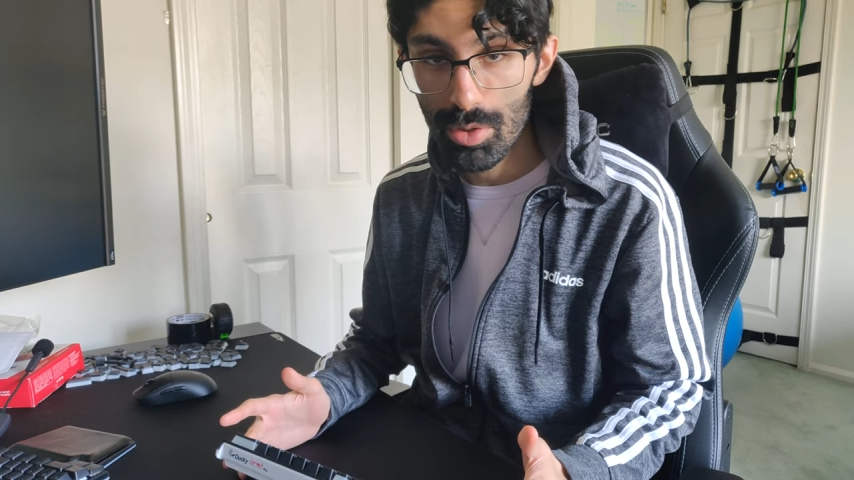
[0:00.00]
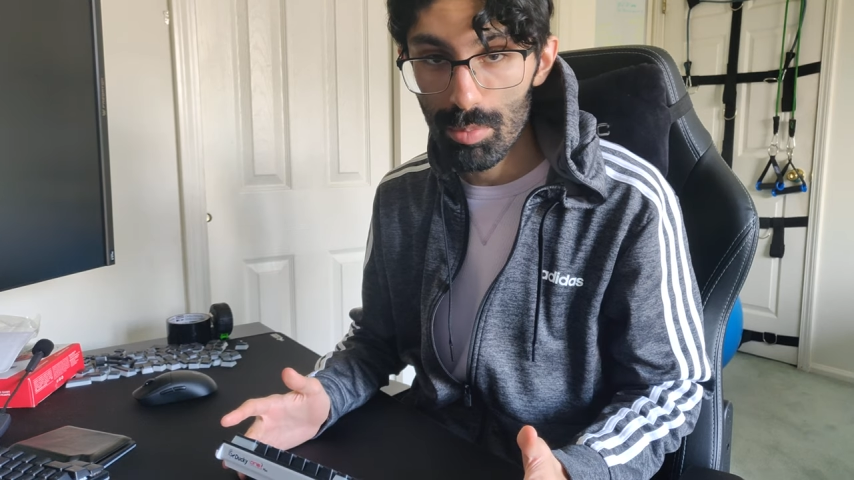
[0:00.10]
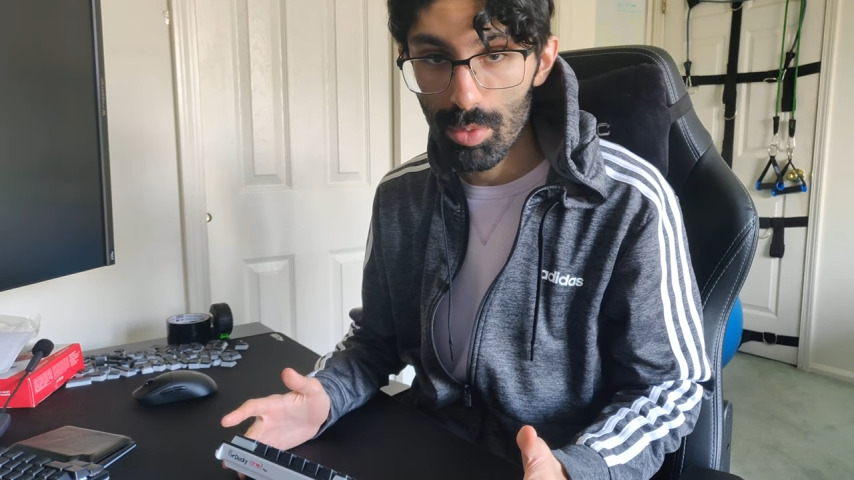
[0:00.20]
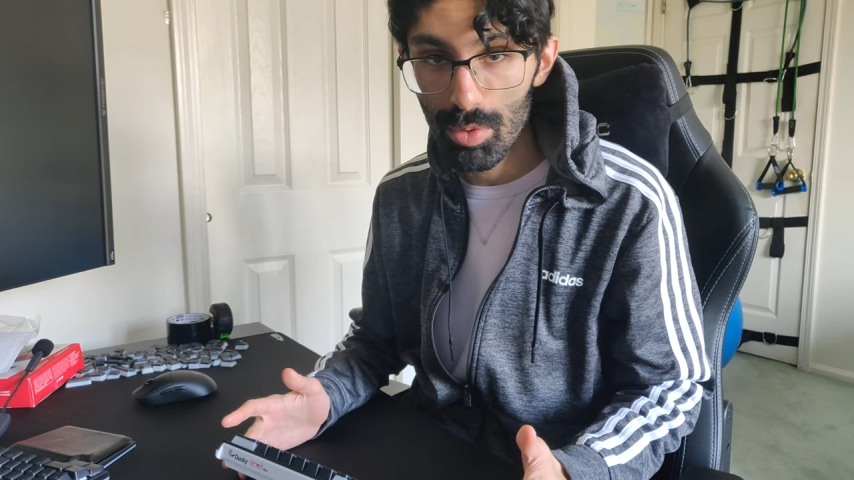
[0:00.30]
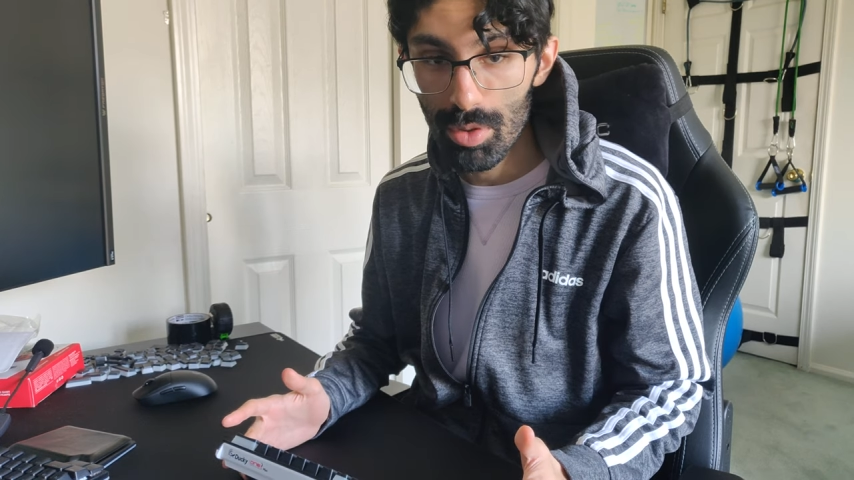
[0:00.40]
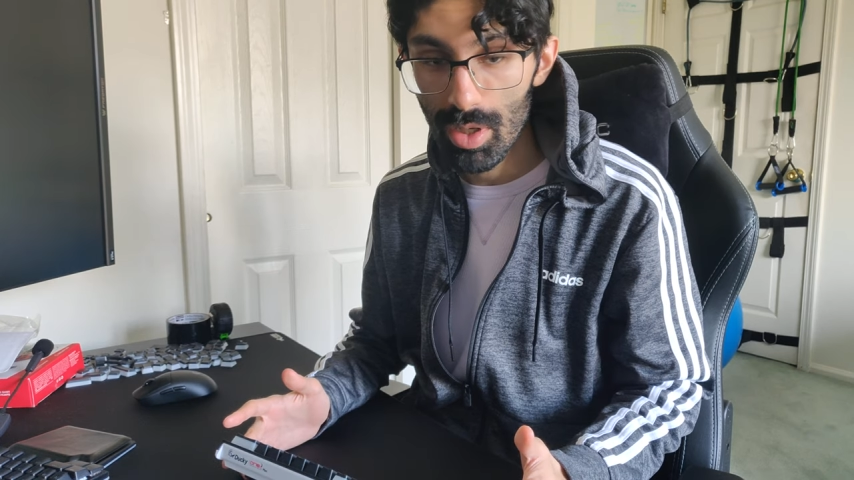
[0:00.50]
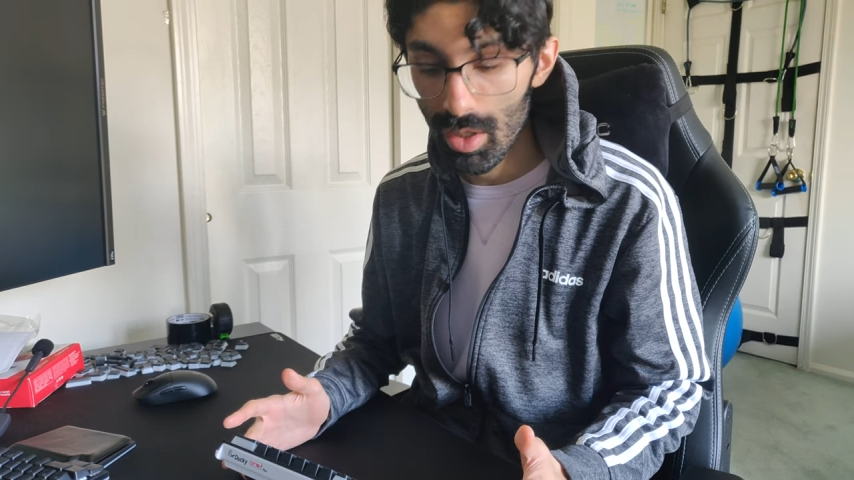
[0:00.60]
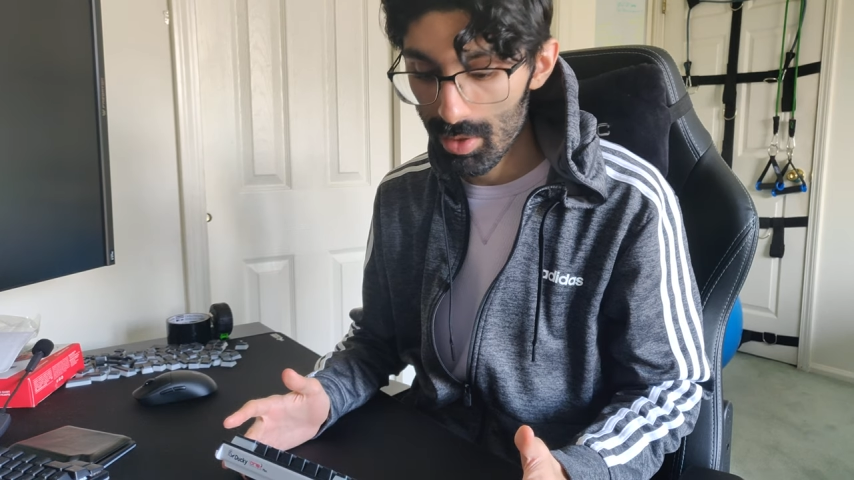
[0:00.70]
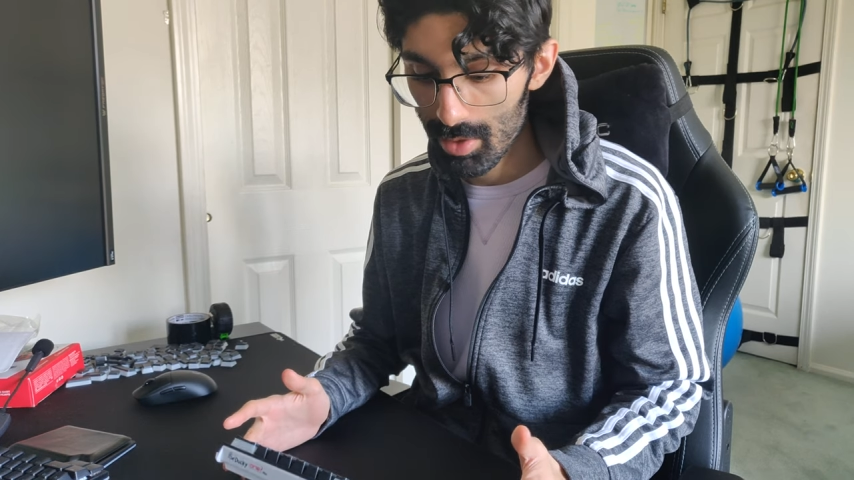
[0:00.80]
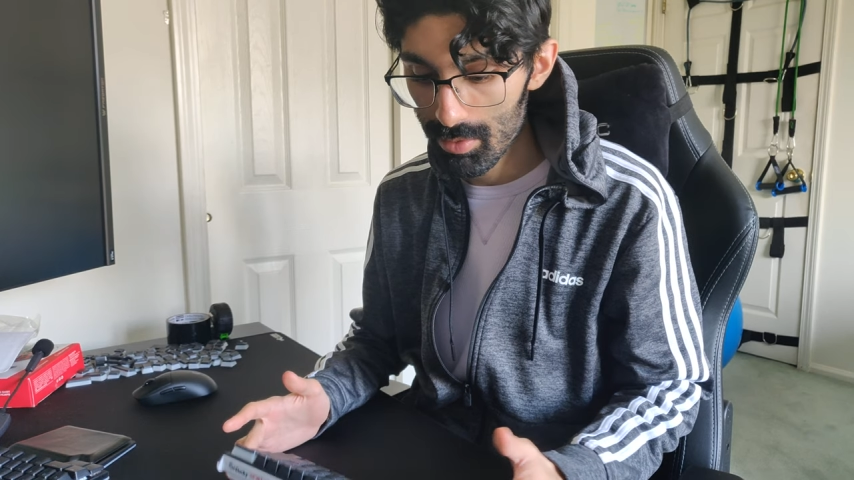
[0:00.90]
good board.
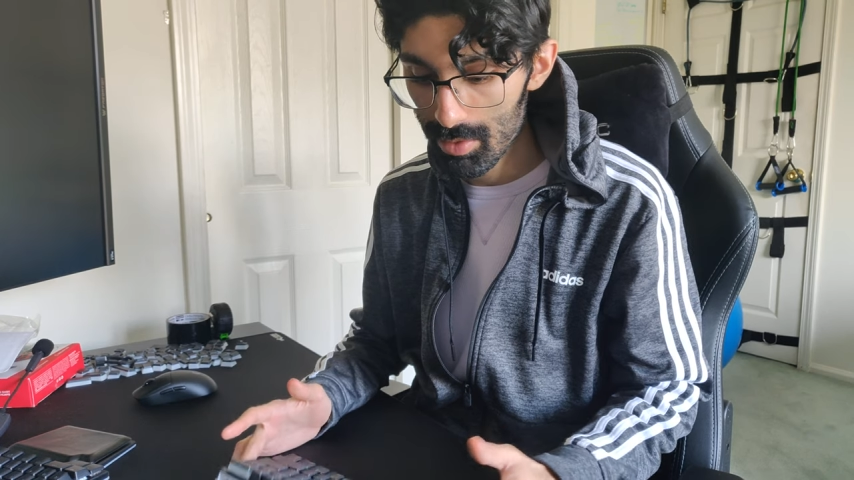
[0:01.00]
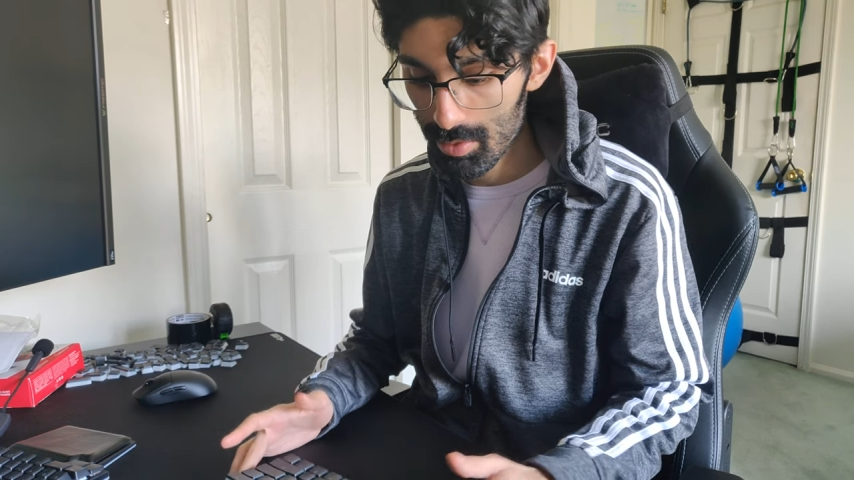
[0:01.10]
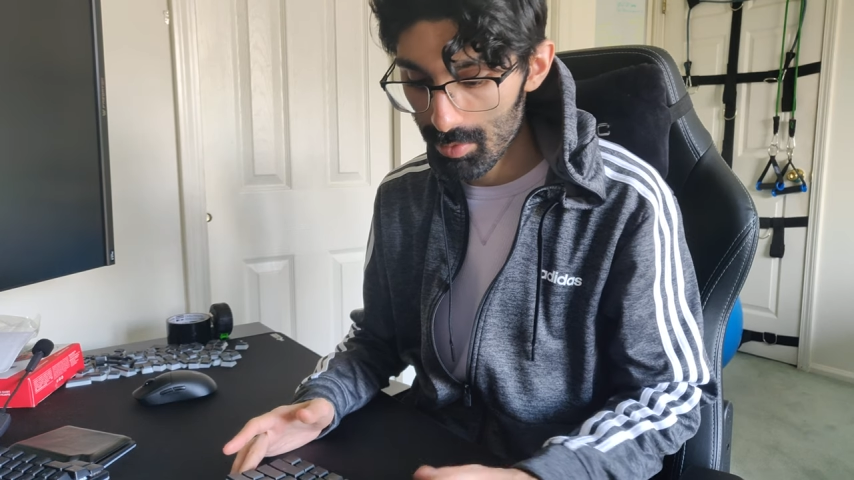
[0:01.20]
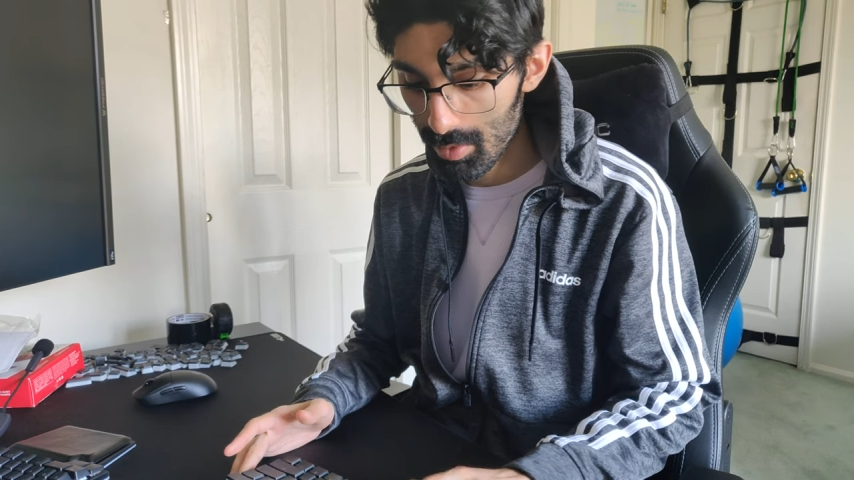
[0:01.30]
I love it.